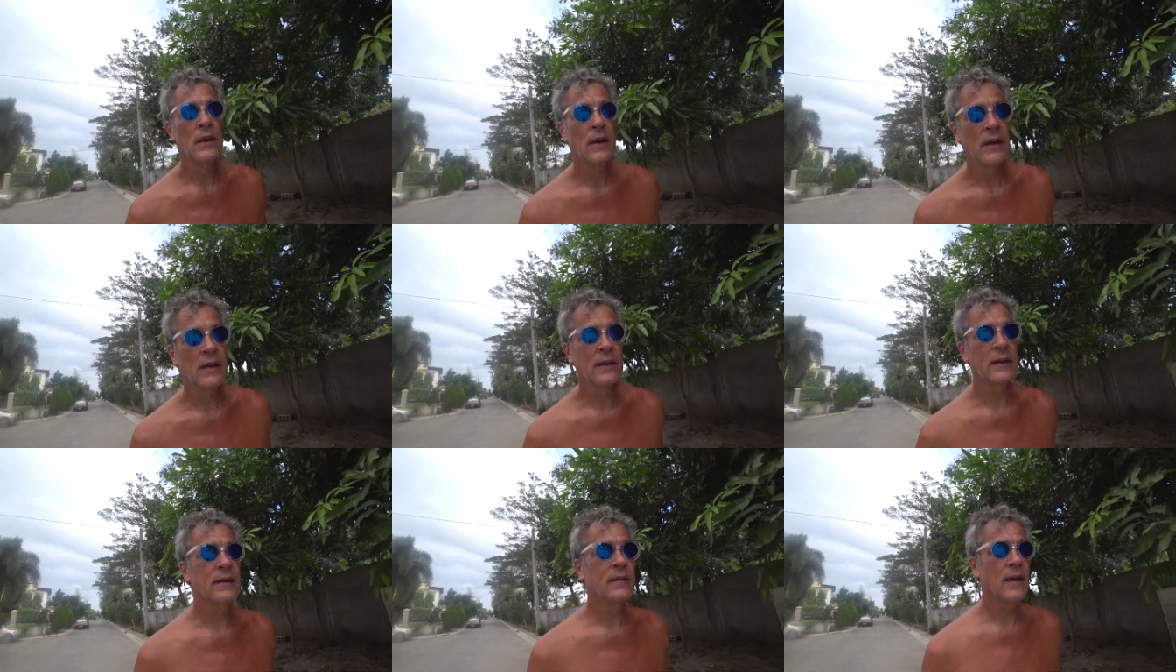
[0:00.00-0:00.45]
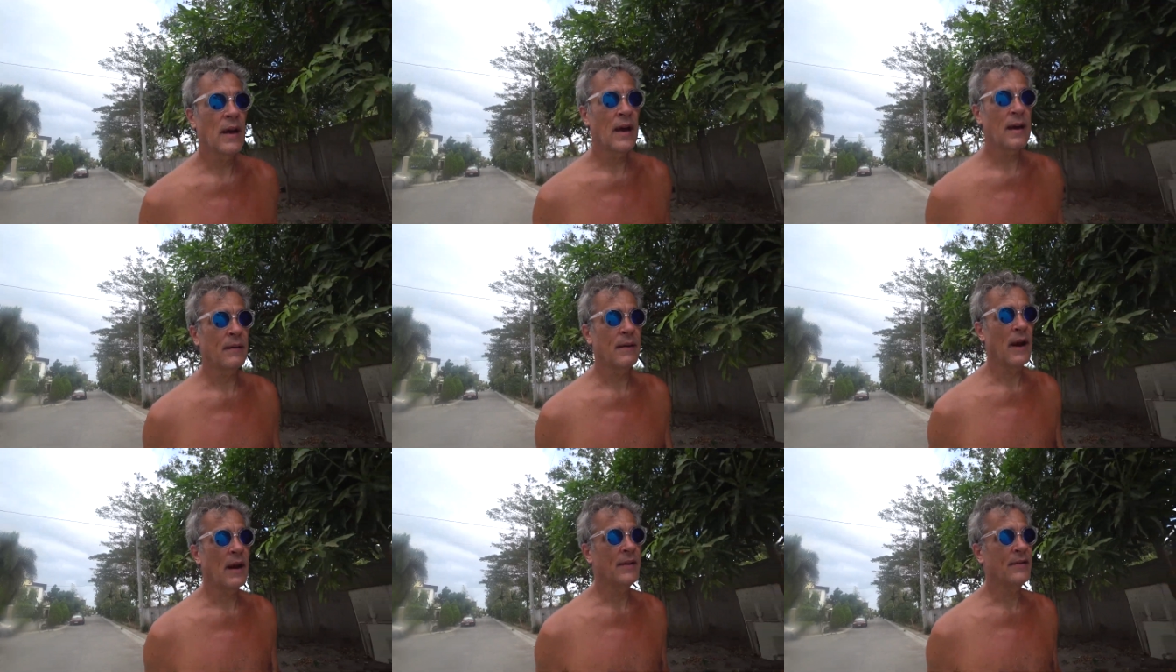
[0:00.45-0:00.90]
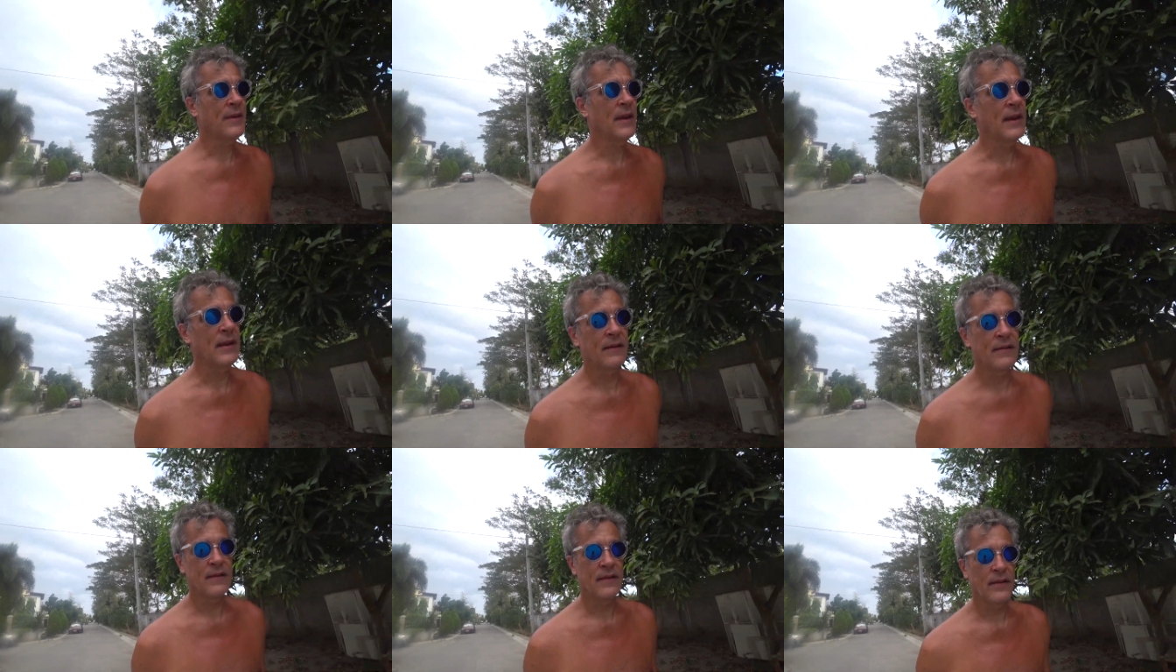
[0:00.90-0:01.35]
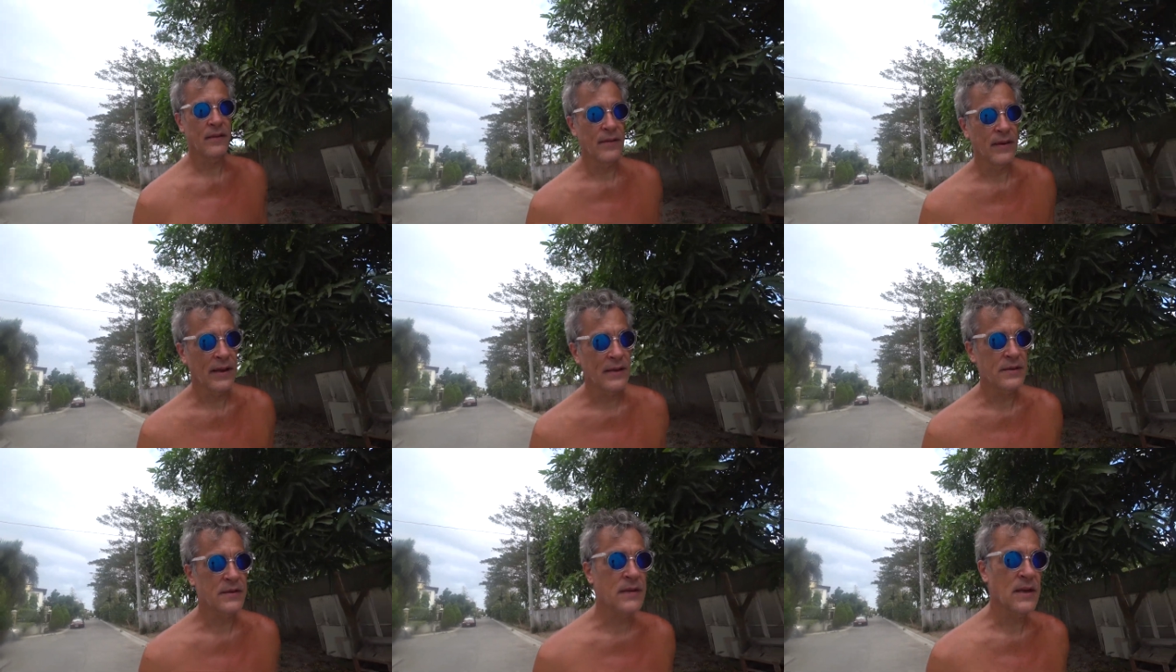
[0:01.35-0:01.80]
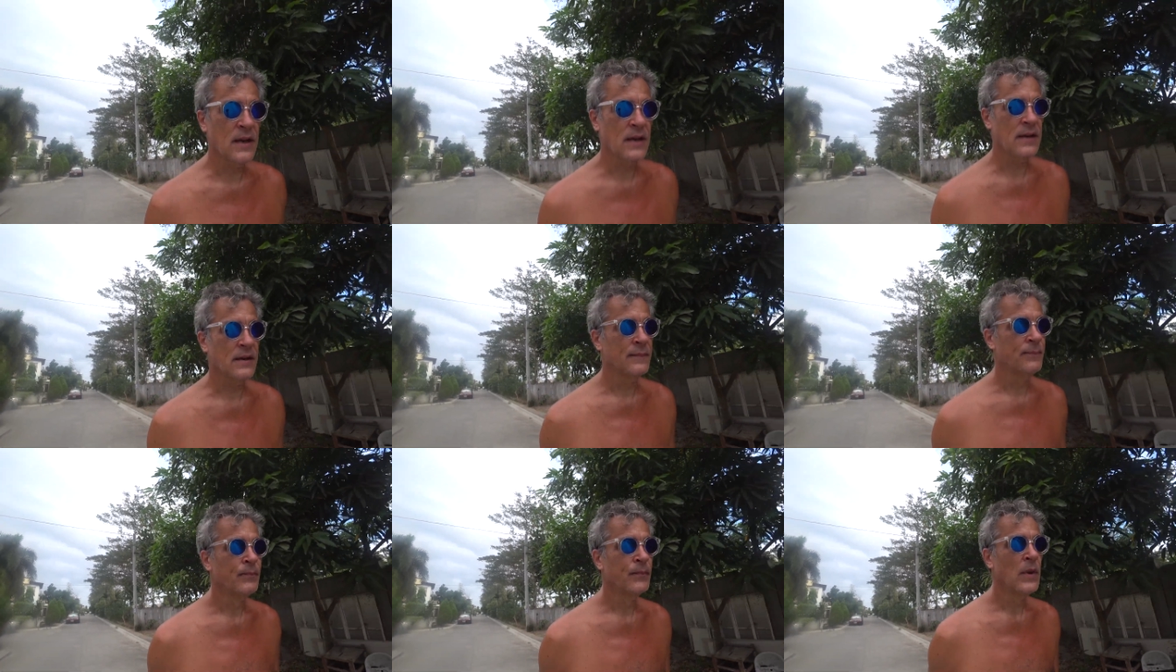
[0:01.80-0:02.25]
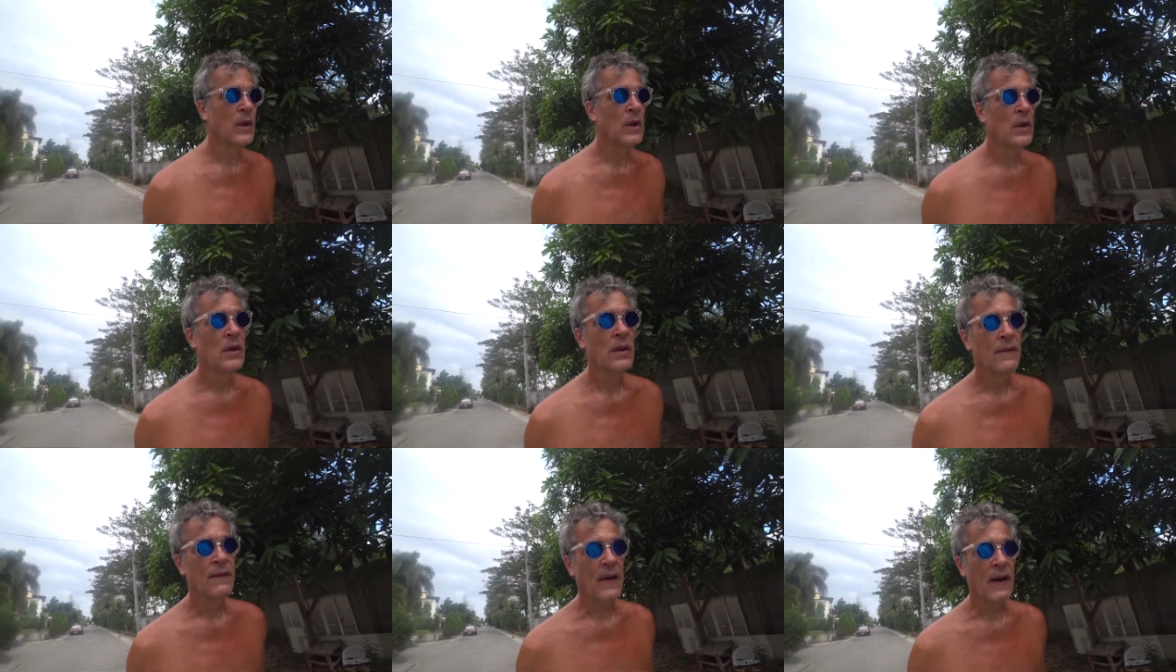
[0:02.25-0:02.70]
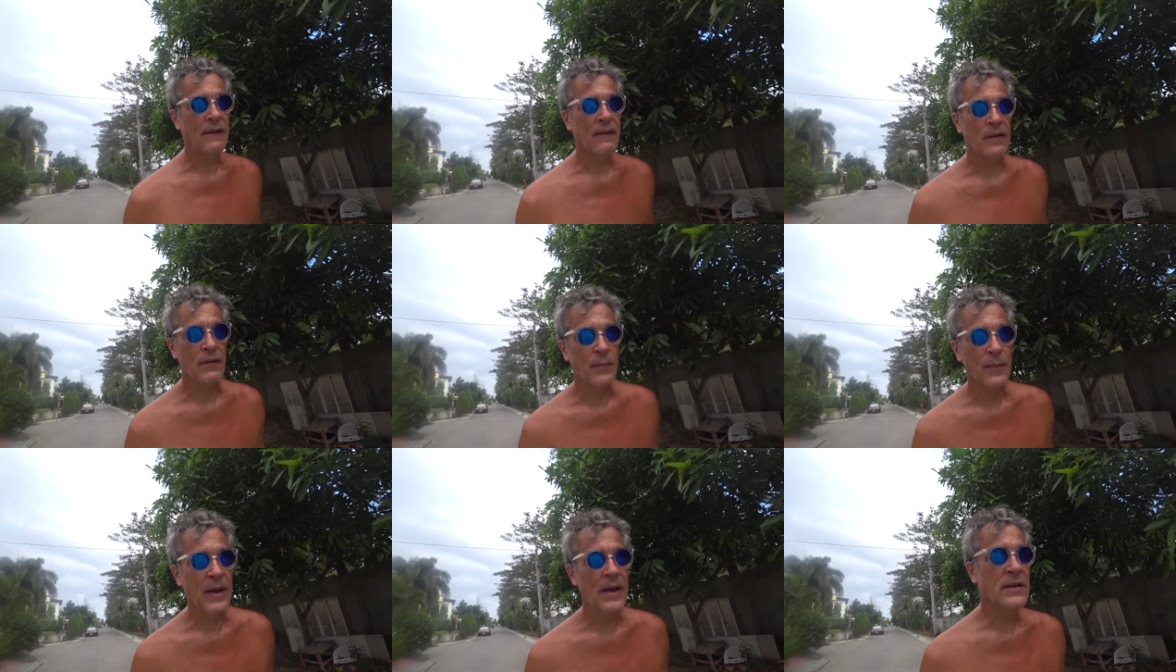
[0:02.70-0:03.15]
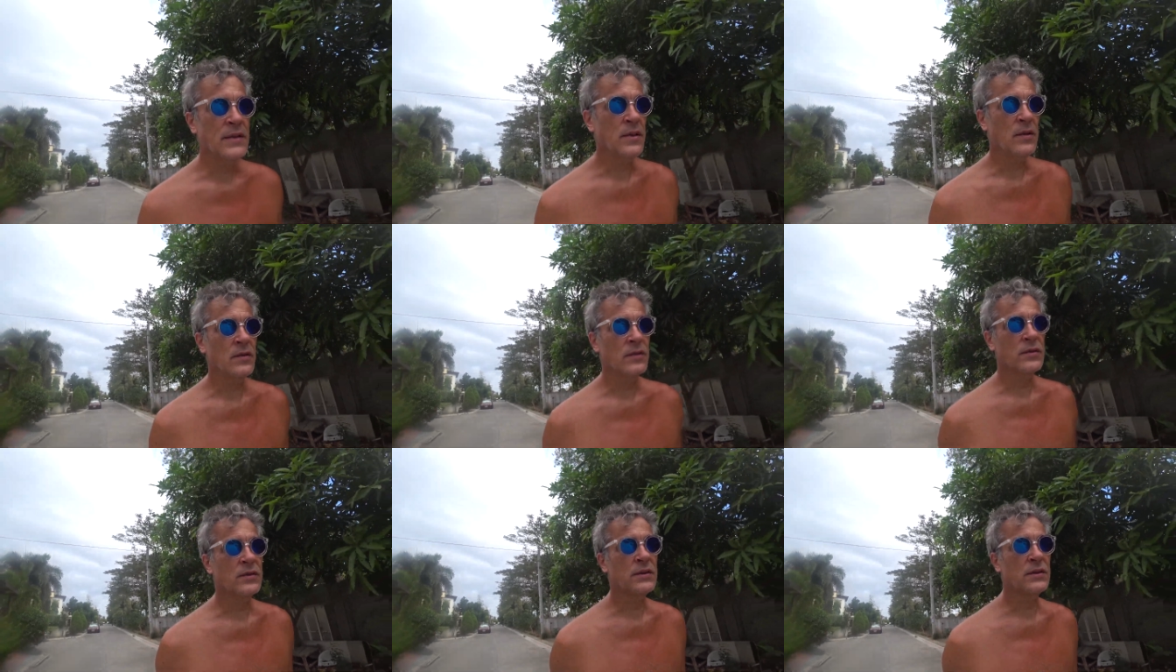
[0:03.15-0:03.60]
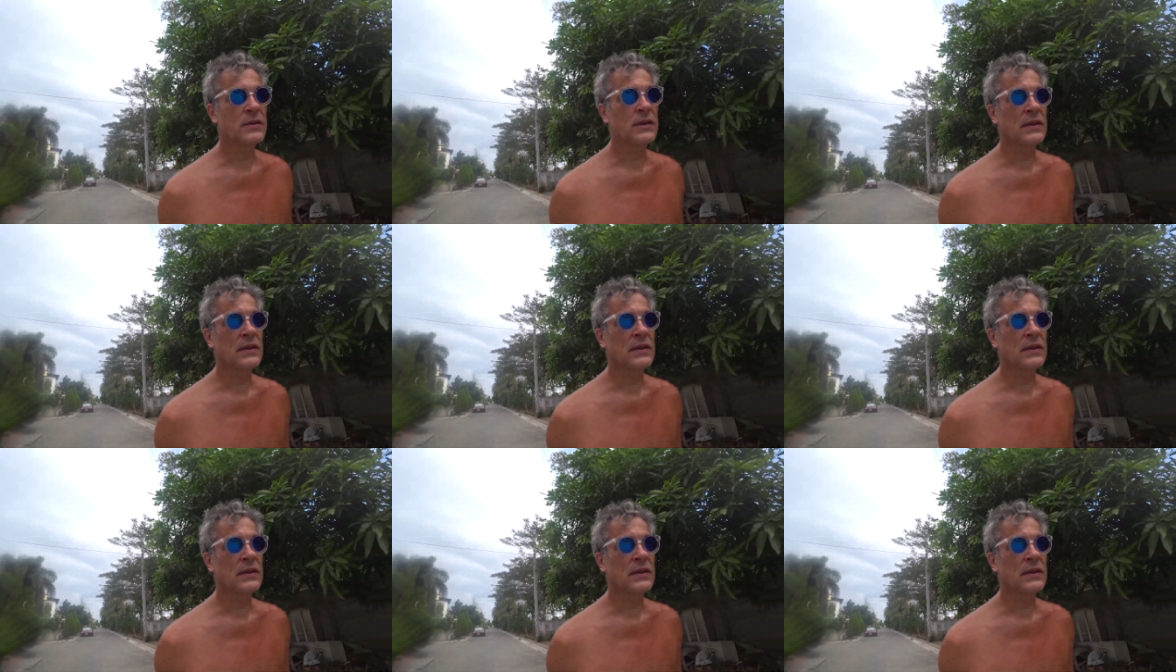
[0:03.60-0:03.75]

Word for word: And I, I think, you know, that's uh, 500 pesos.